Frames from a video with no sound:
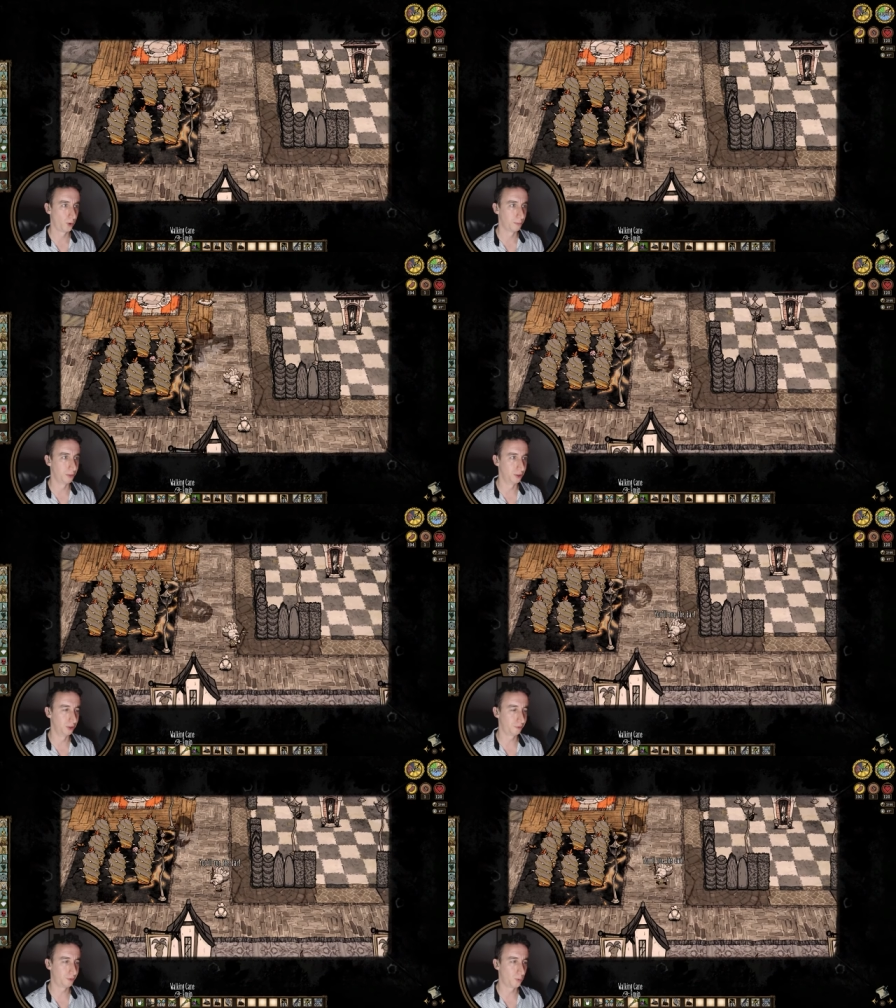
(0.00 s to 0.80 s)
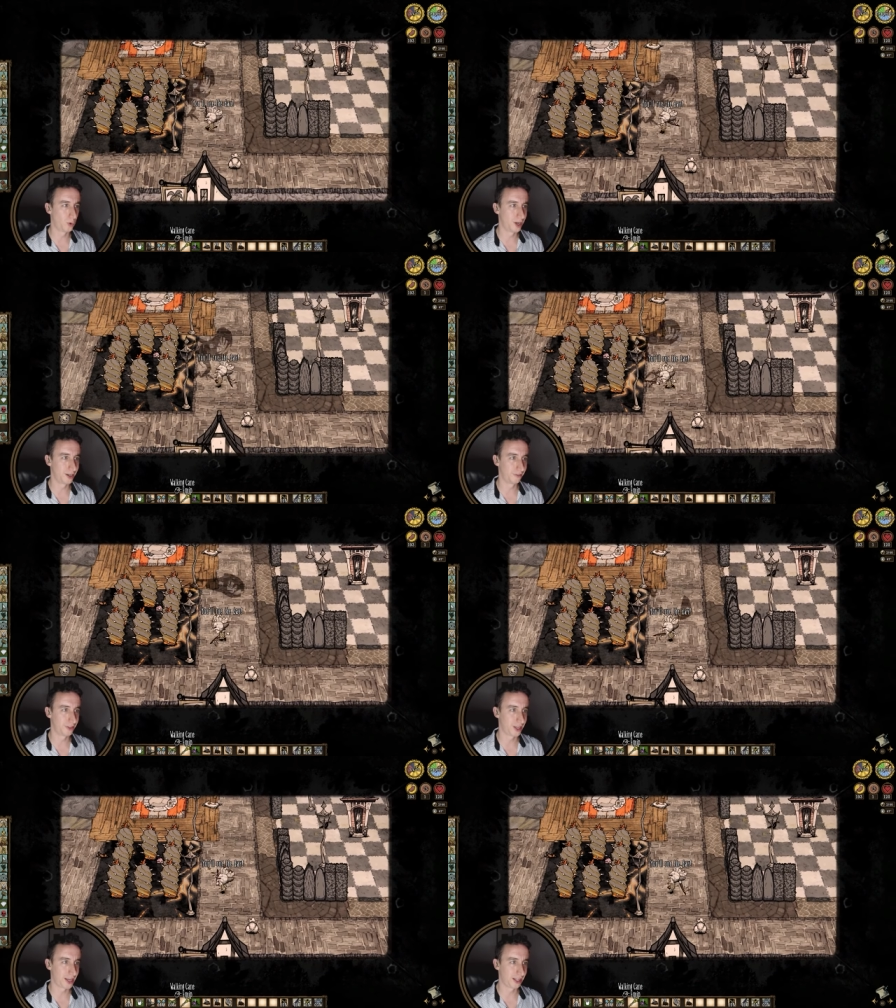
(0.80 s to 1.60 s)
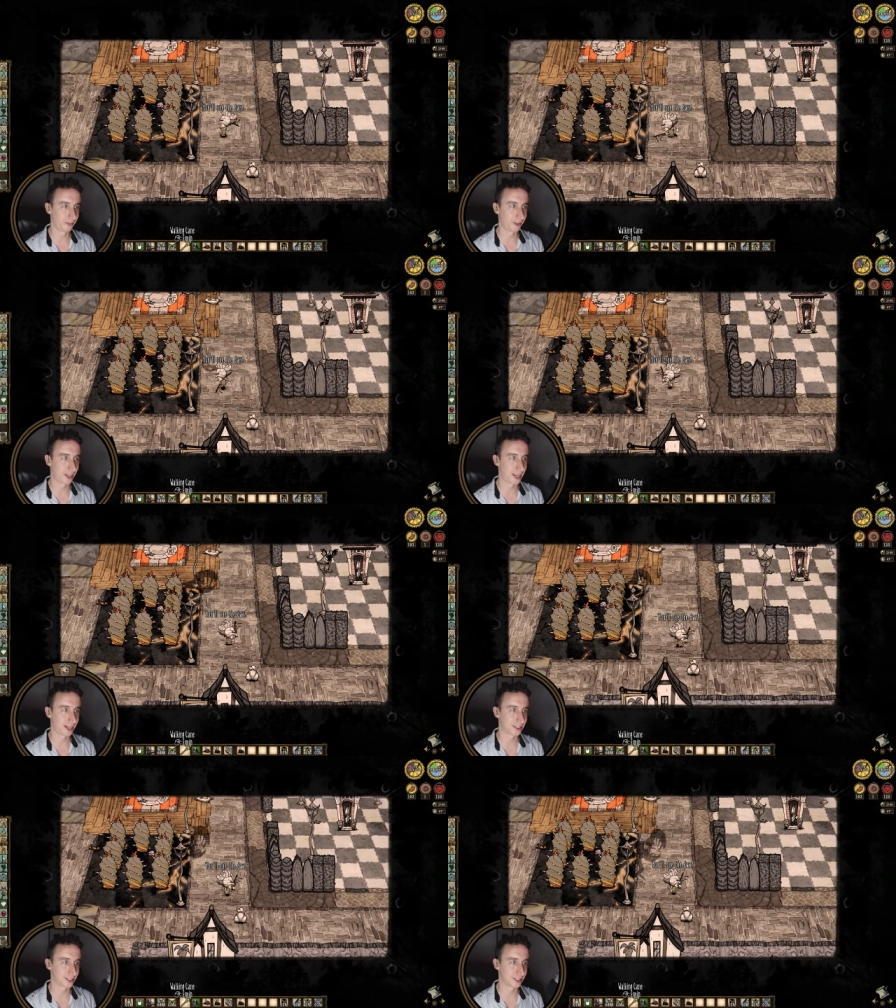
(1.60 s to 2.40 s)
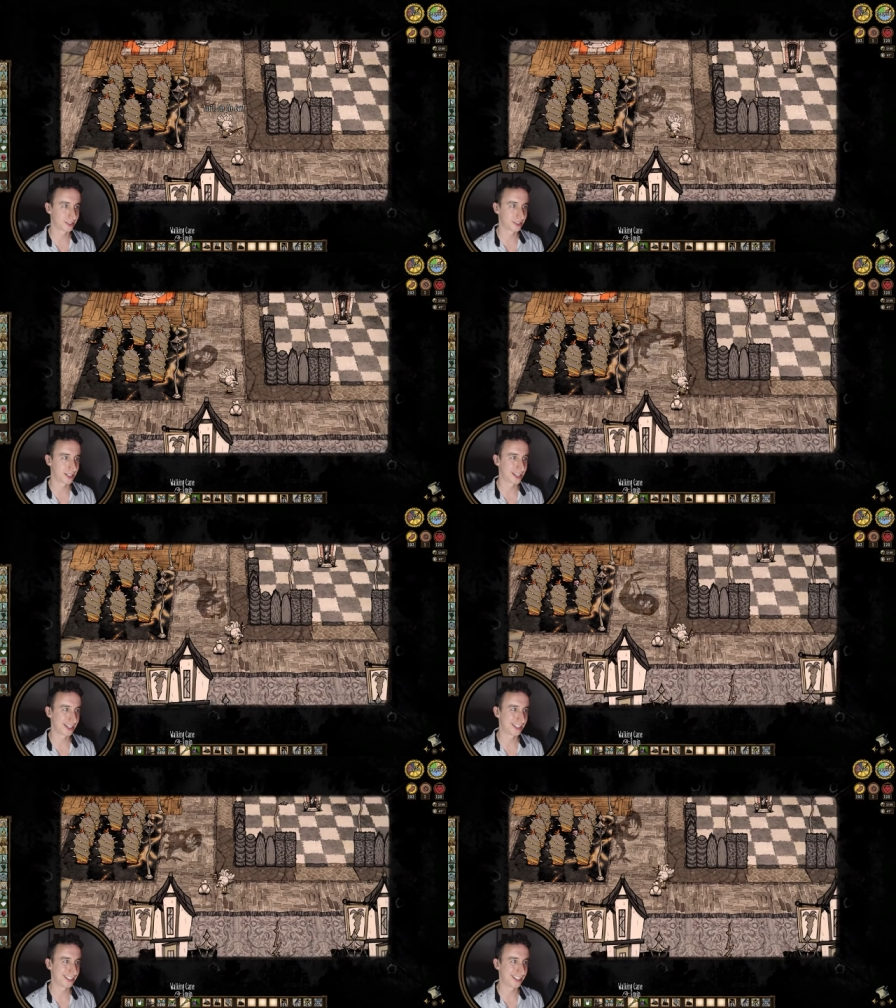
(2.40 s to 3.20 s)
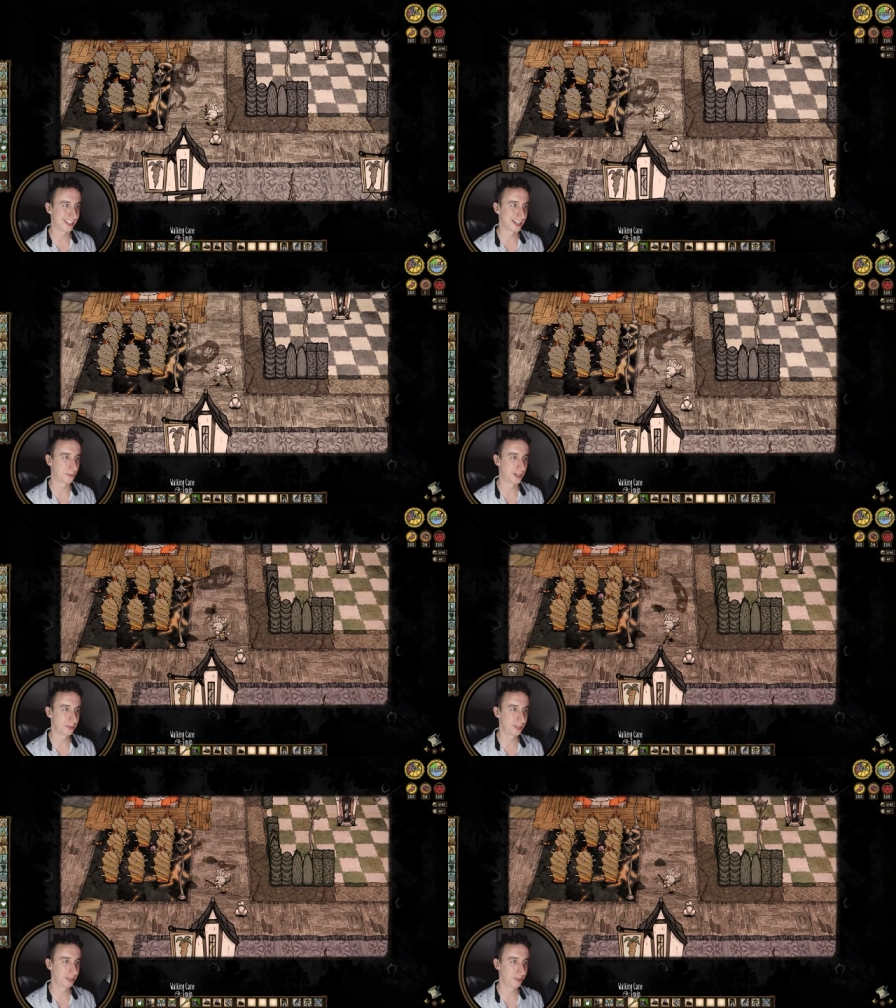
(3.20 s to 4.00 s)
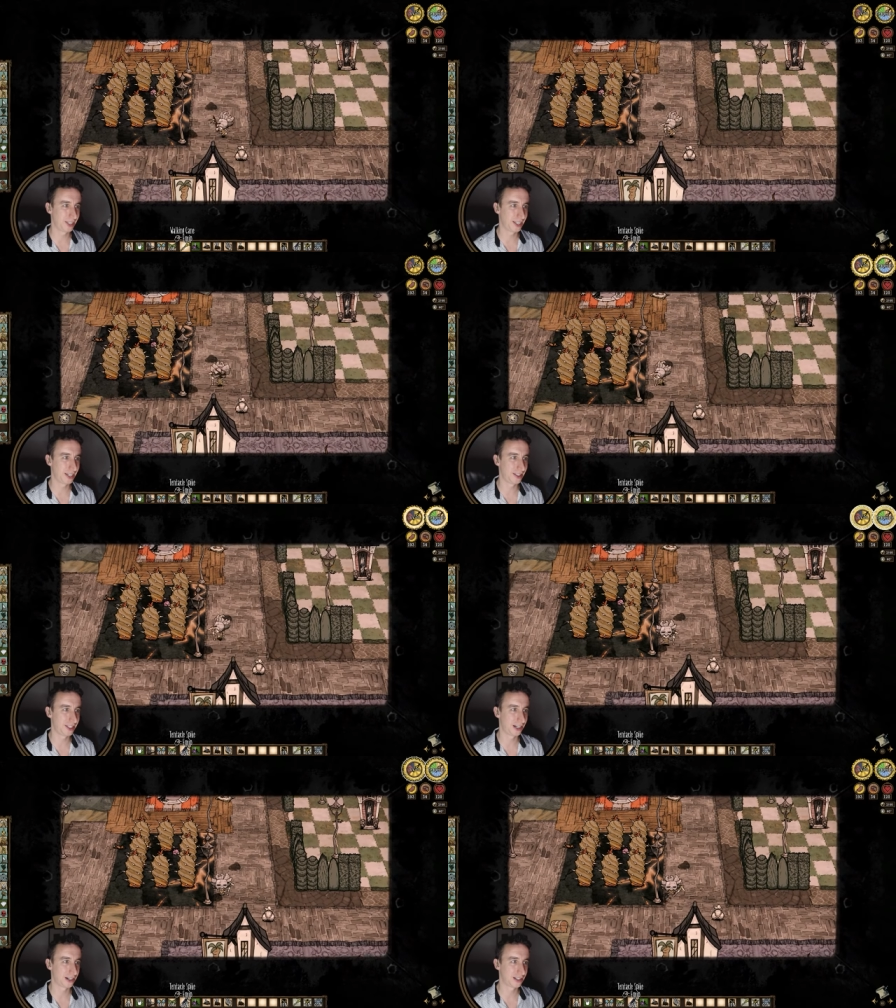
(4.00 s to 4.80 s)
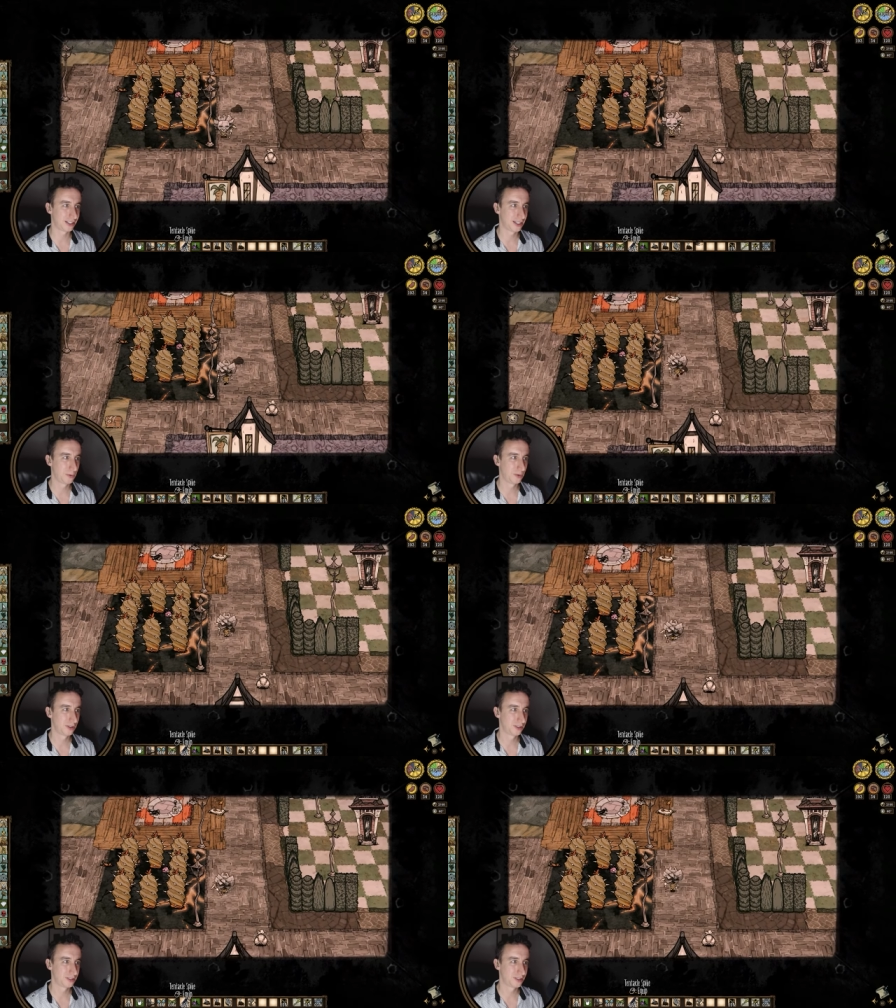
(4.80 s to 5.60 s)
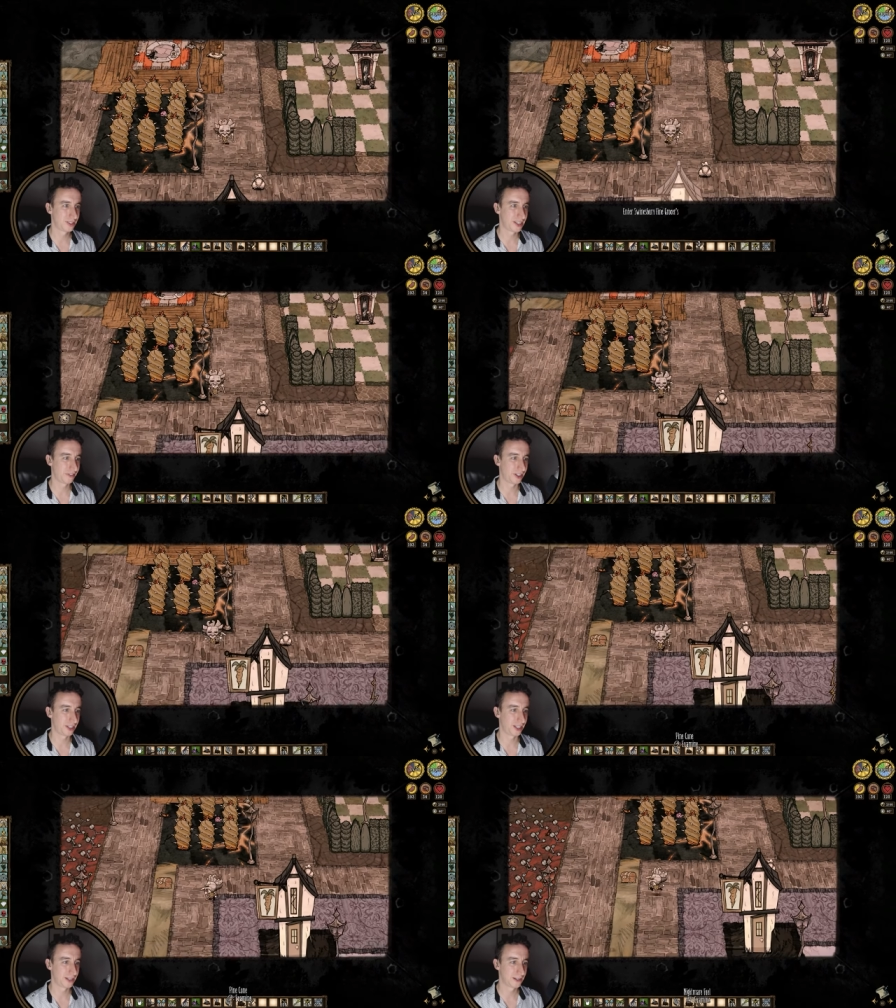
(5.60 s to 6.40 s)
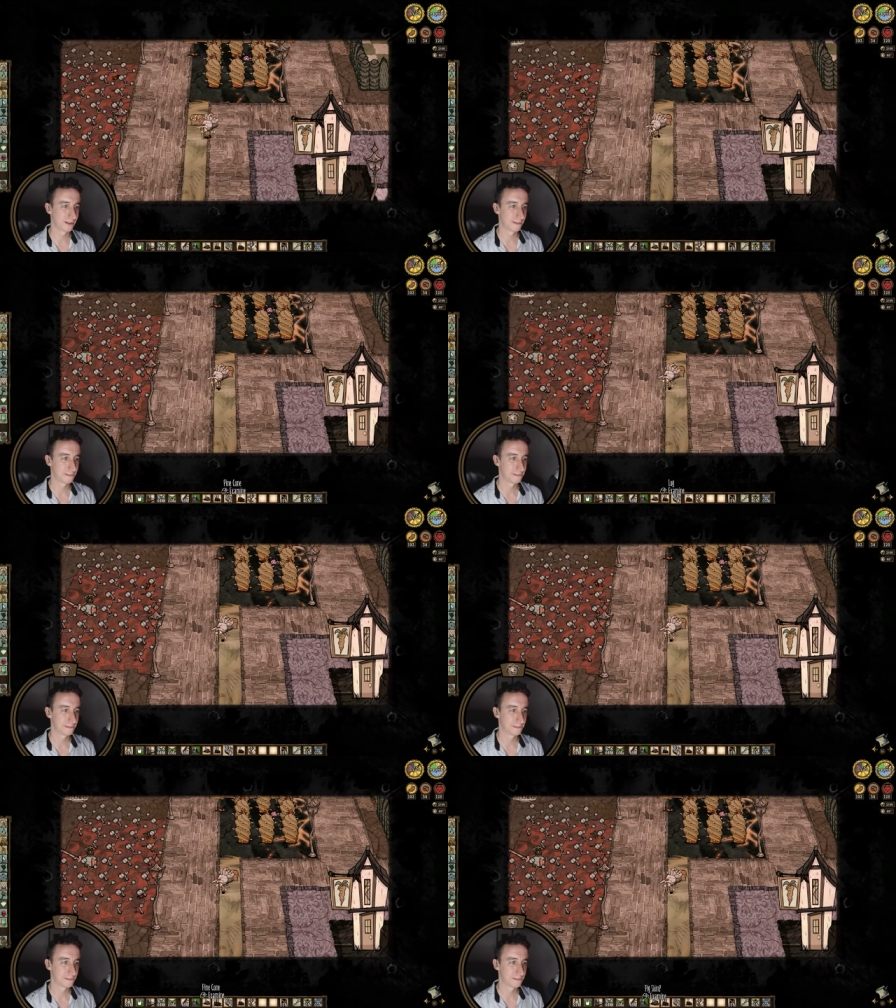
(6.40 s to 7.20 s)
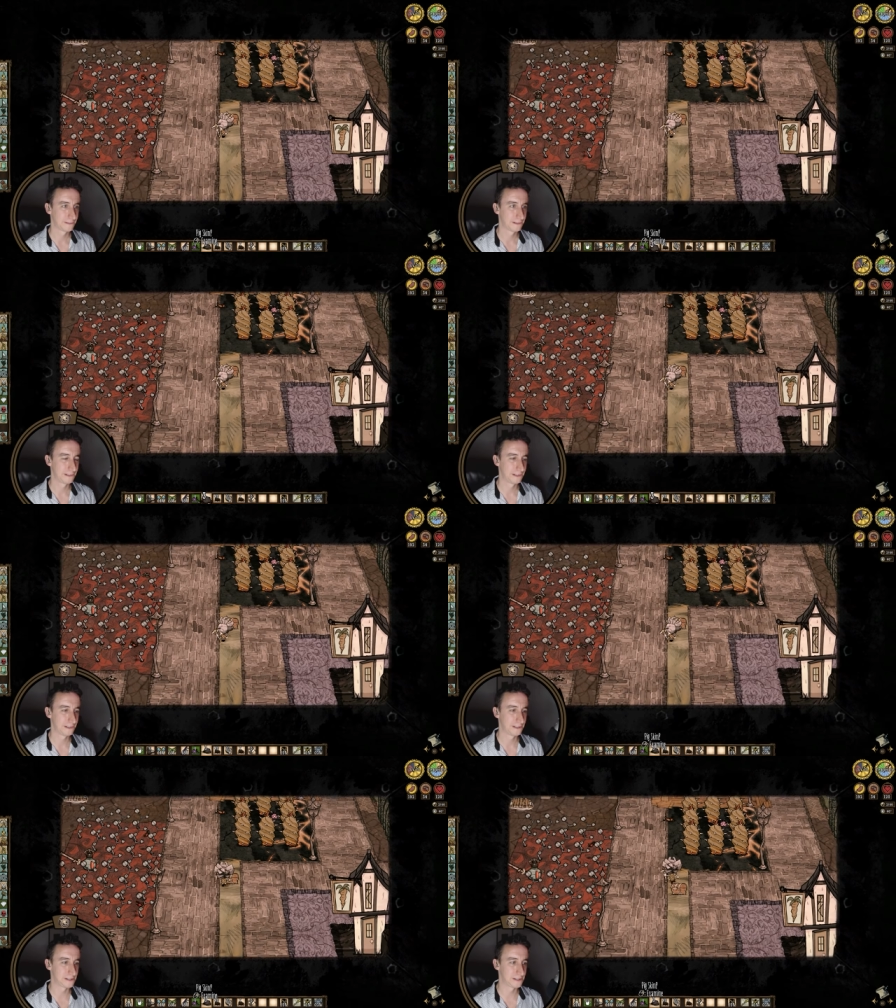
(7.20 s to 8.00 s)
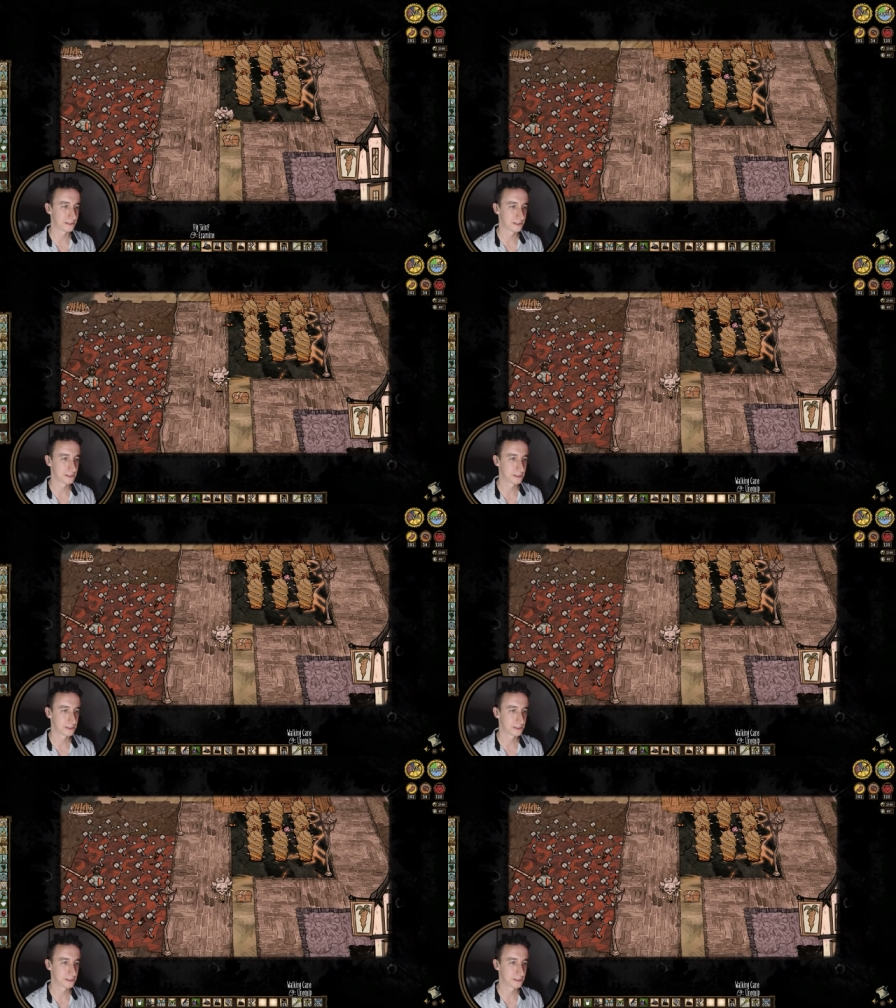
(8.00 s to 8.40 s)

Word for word: remove one of the elephant cactus because, yeah, I want to be able to get in there. Definitely. Huh.